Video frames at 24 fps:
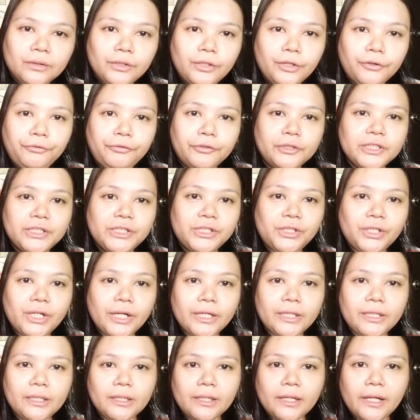the first
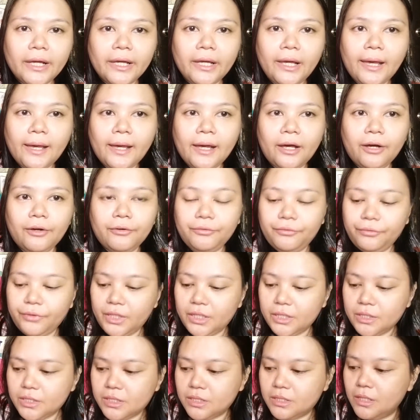try that I have
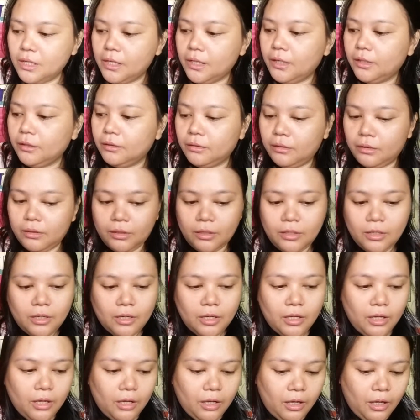is that
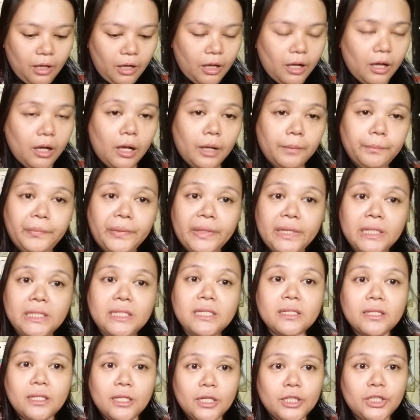B
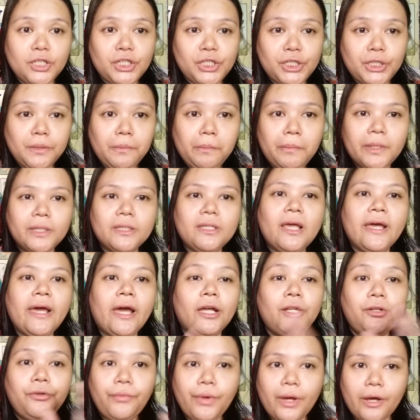stitch, but
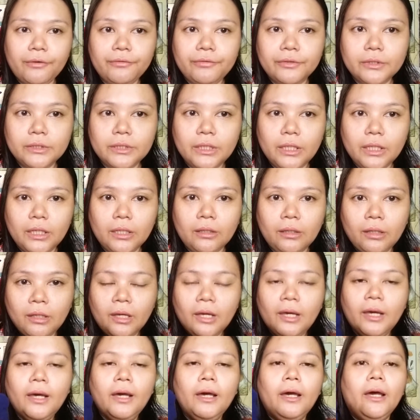I unraveled it,
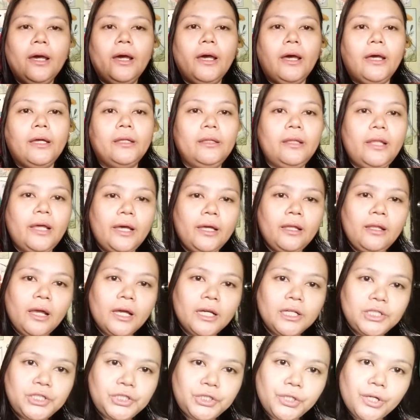and then
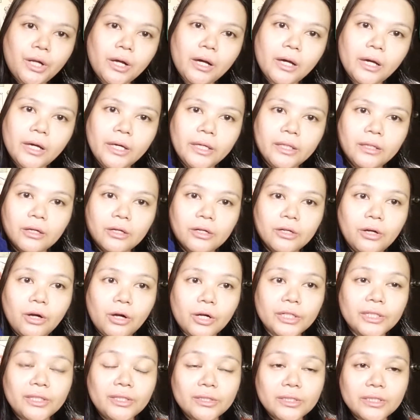I tried a
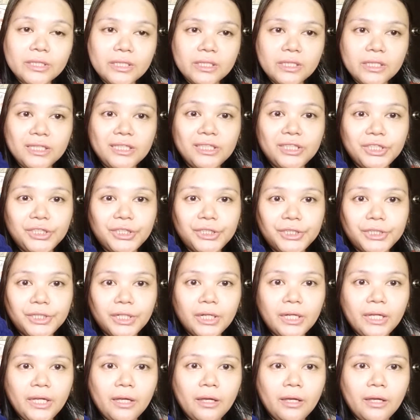garter stitch,